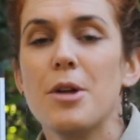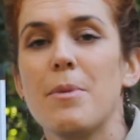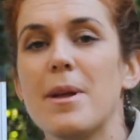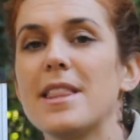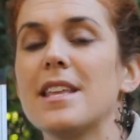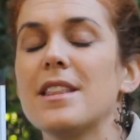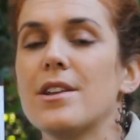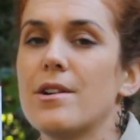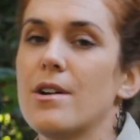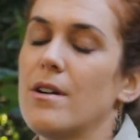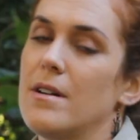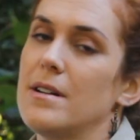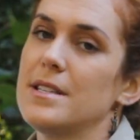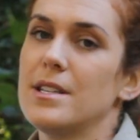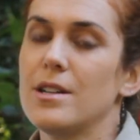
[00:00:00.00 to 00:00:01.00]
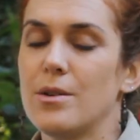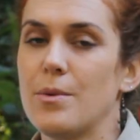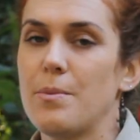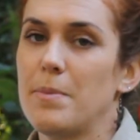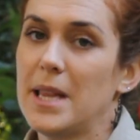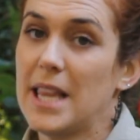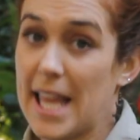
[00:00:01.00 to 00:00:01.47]
but then there are also
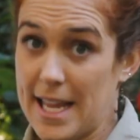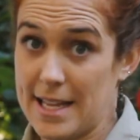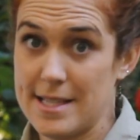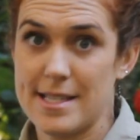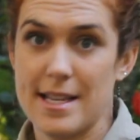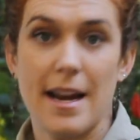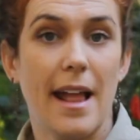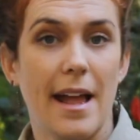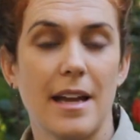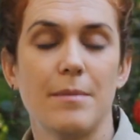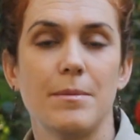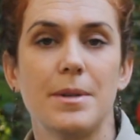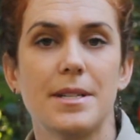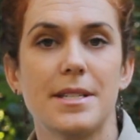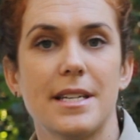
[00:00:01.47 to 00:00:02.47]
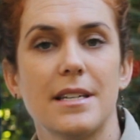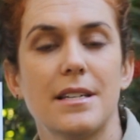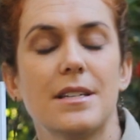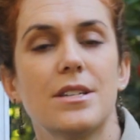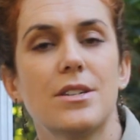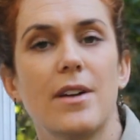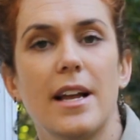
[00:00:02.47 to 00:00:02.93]
plants and animals in
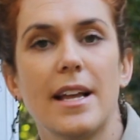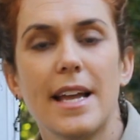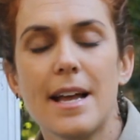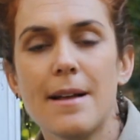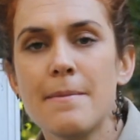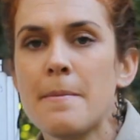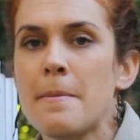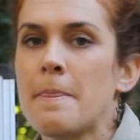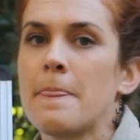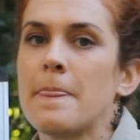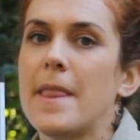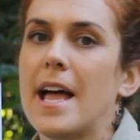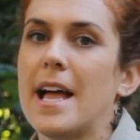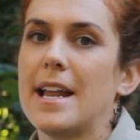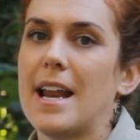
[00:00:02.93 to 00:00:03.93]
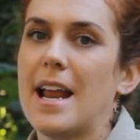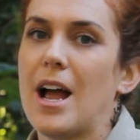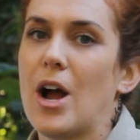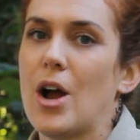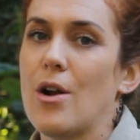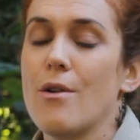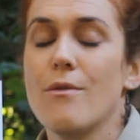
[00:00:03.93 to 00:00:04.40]
Australia that
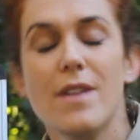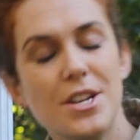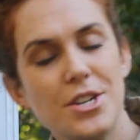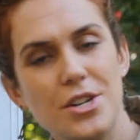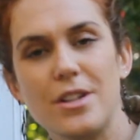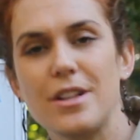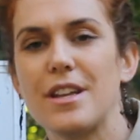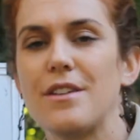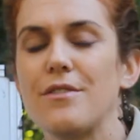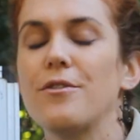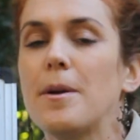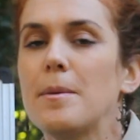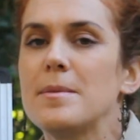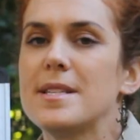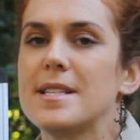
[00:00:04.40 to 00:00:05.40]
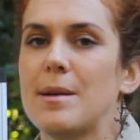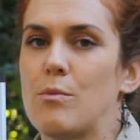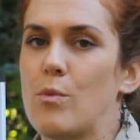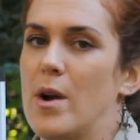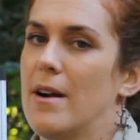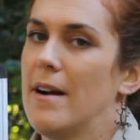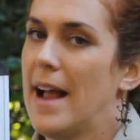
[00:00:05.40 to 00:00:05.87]
are originally from
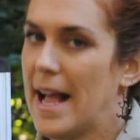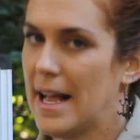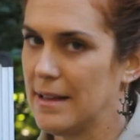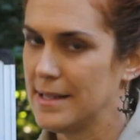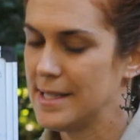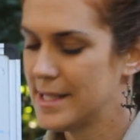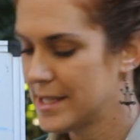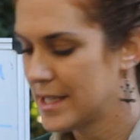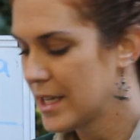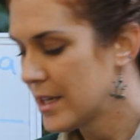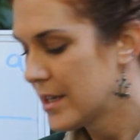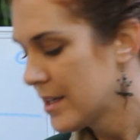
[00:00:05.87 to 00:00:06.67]
somewhere else.